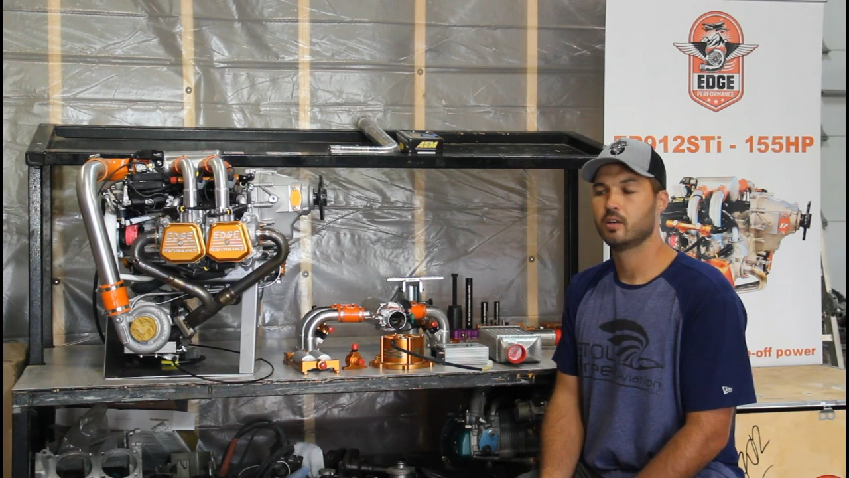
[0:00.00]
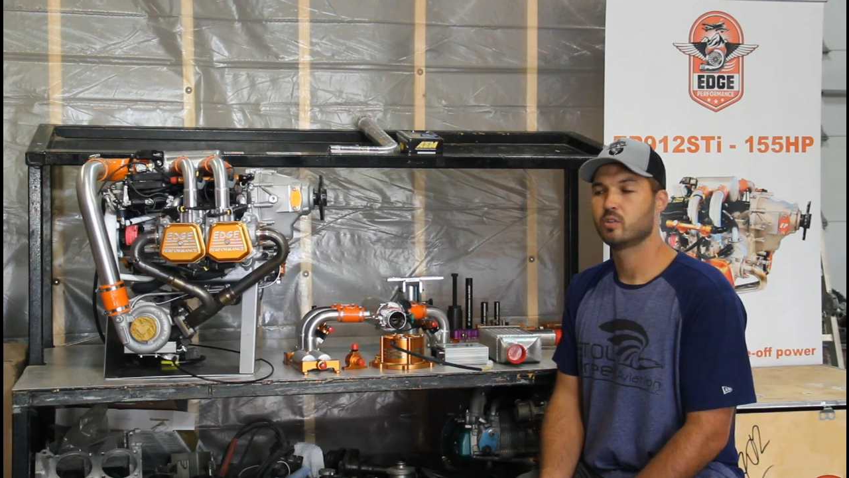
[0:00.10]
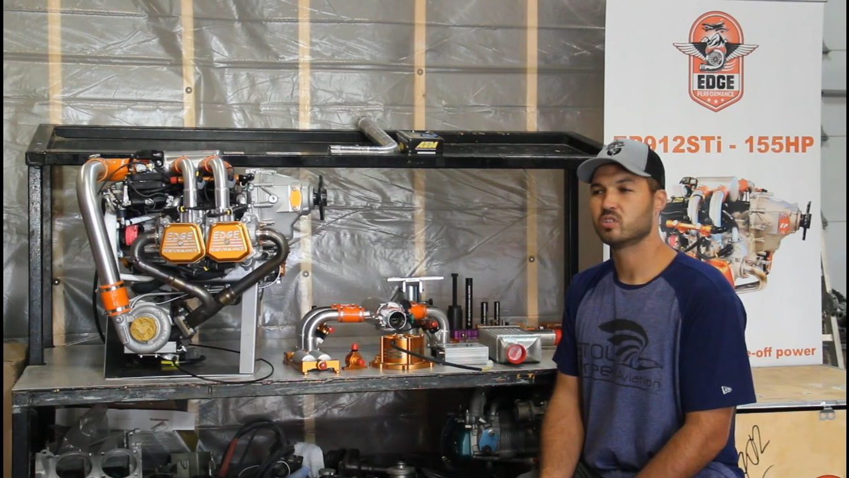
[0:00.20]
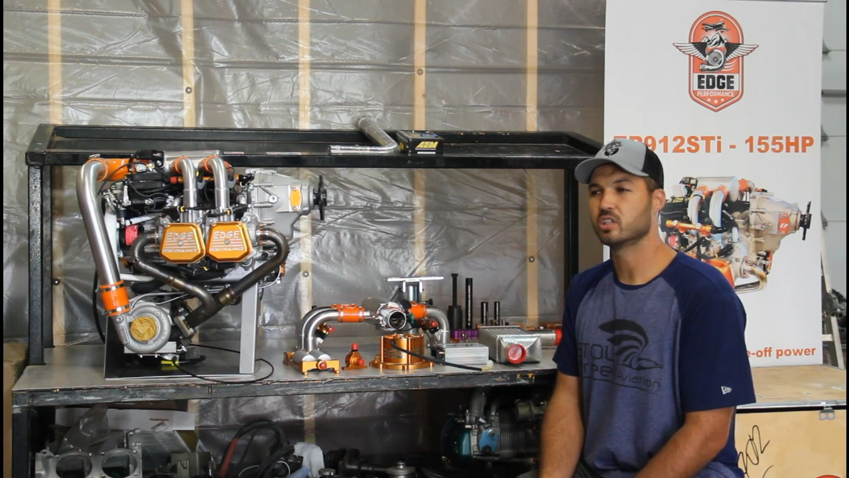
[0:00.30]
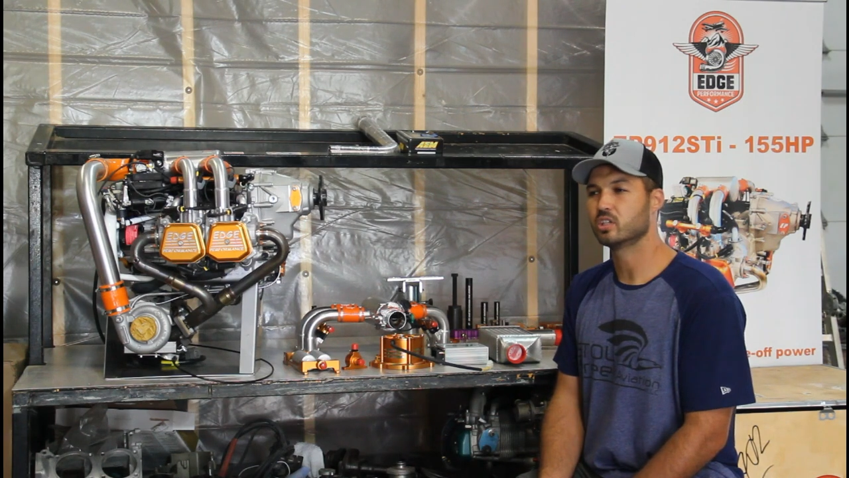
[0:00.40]

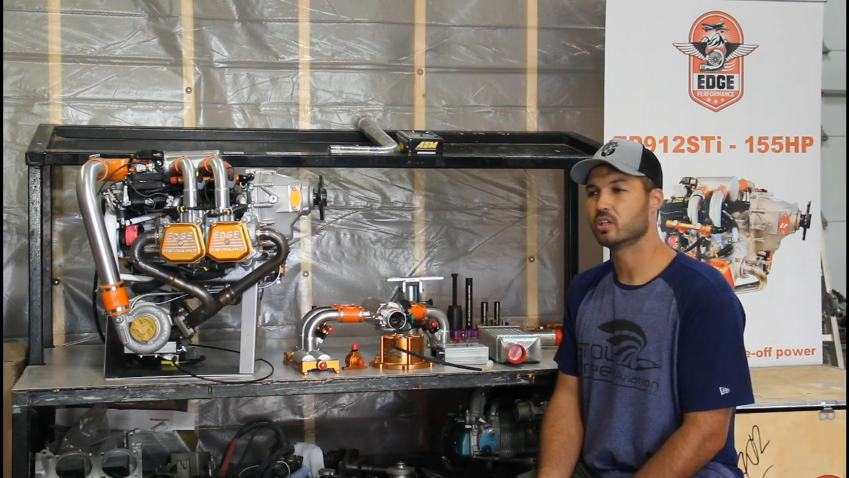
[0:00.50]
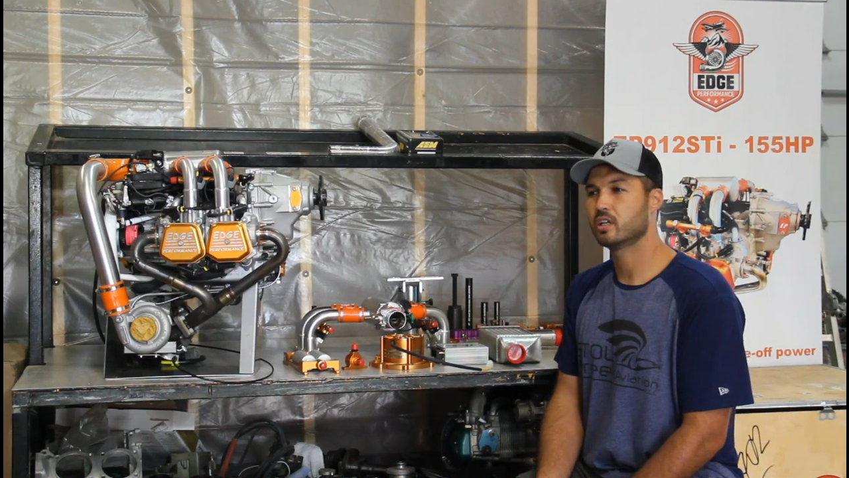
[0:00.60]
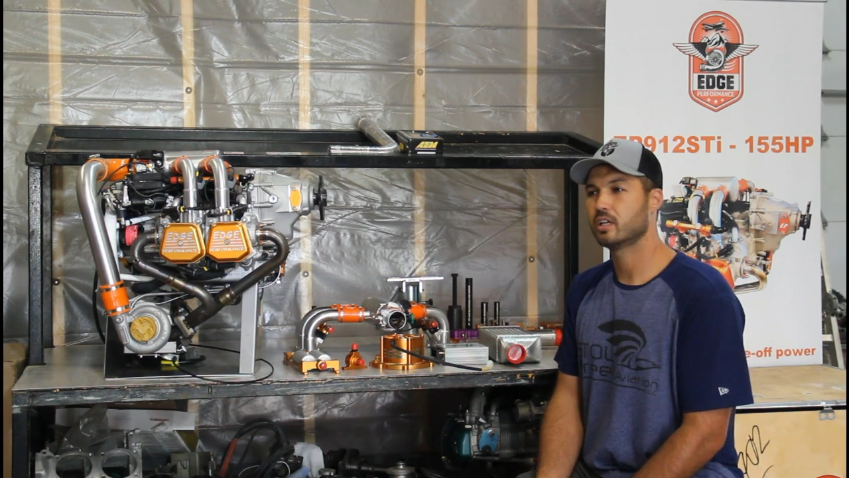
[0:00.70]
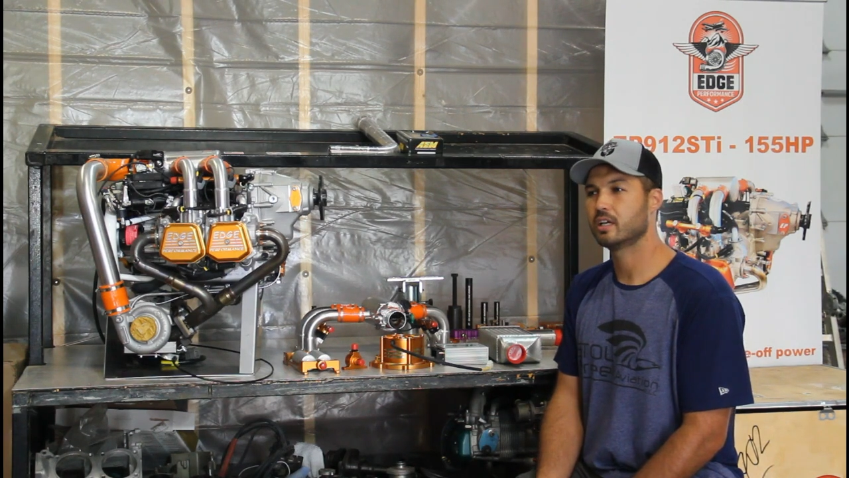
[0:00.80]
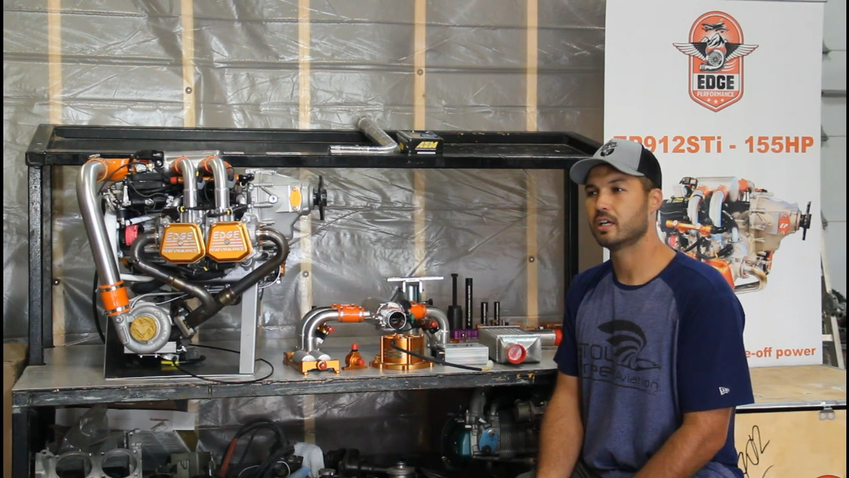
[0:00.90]
A good
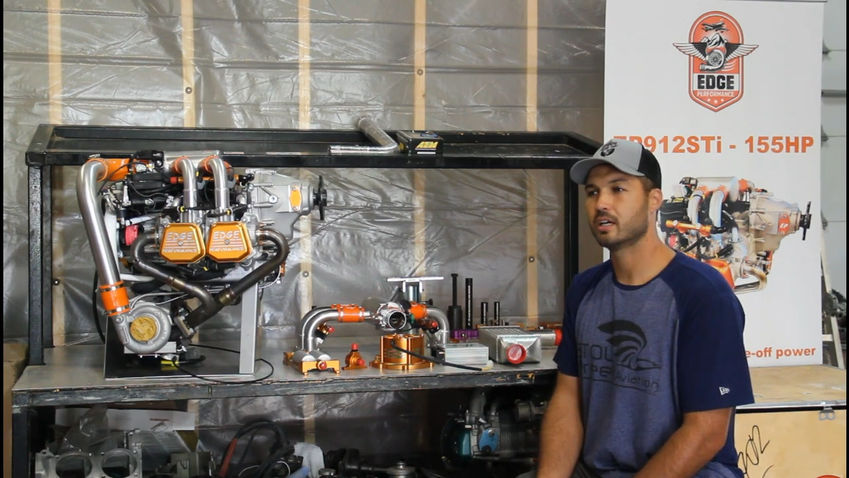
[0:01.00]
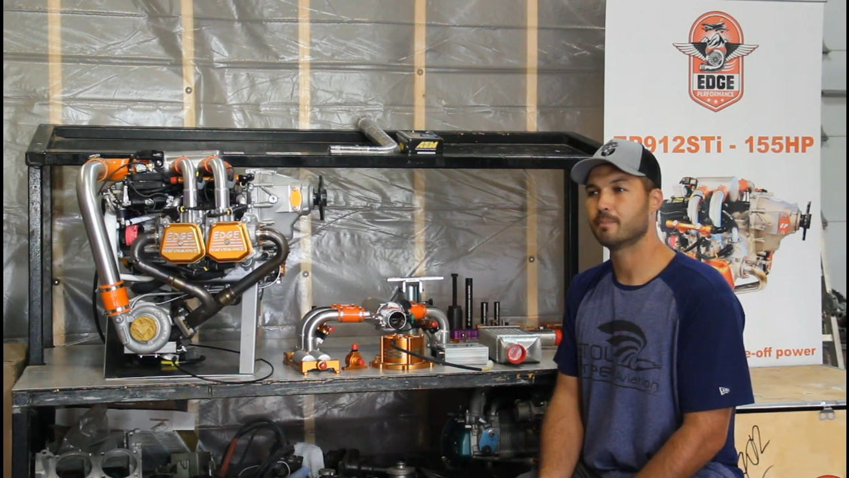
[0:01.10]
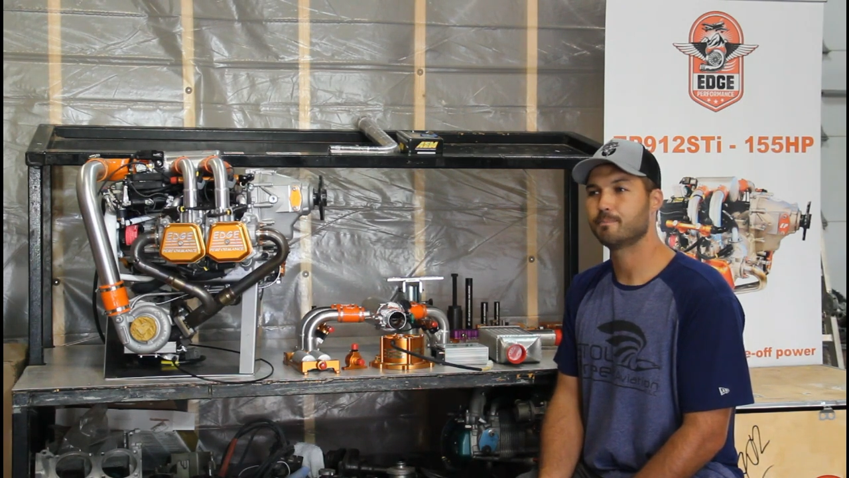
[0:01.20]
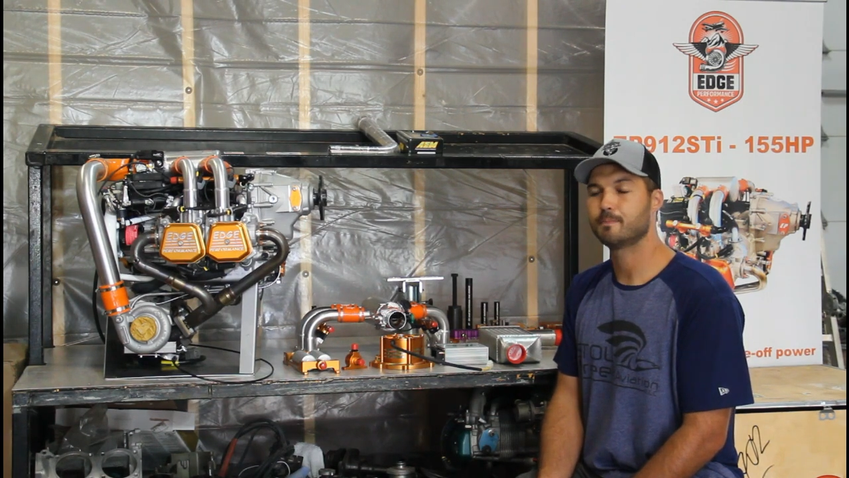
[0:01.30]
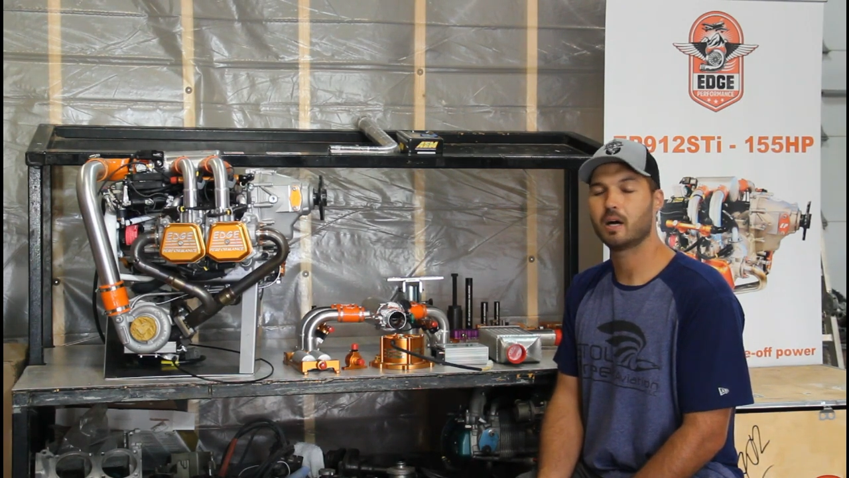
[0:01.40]
uh,
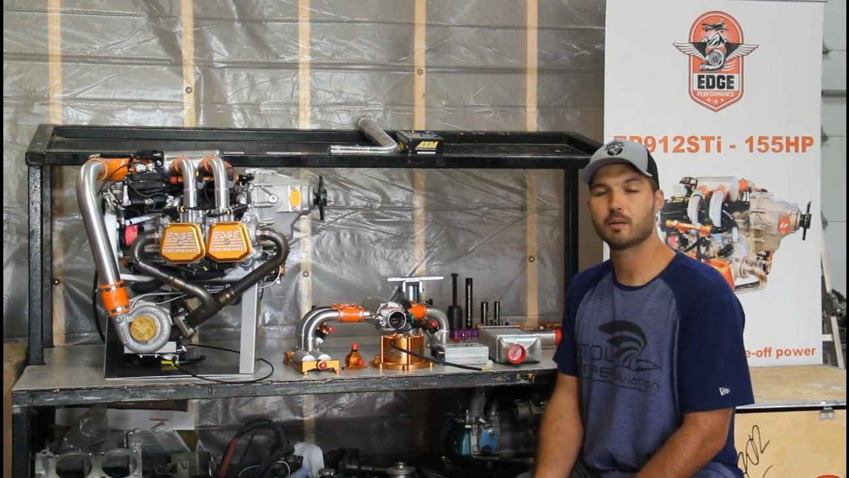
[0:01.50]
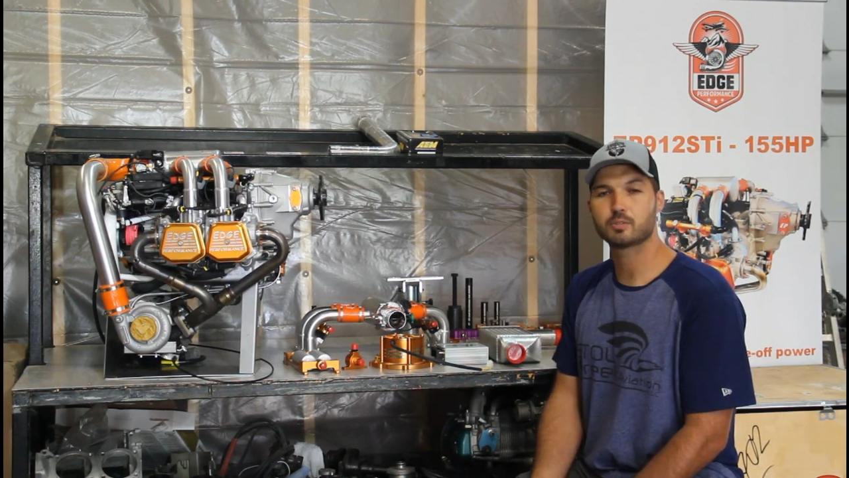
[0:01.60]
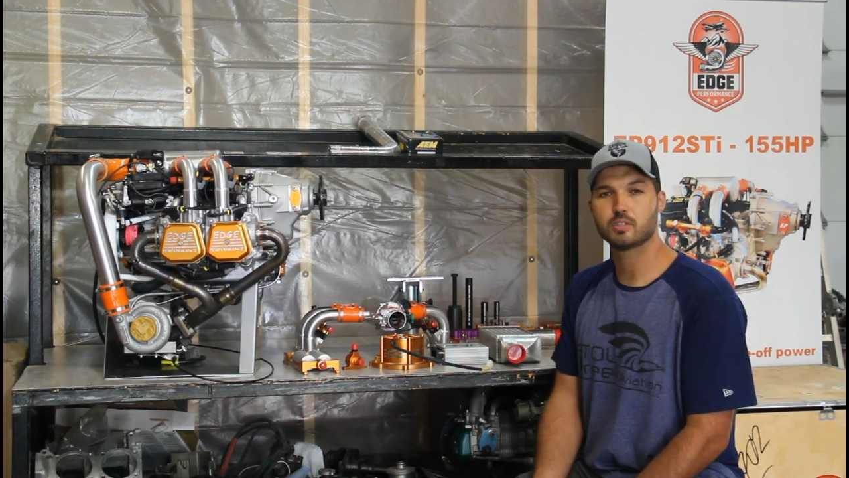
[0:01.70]
option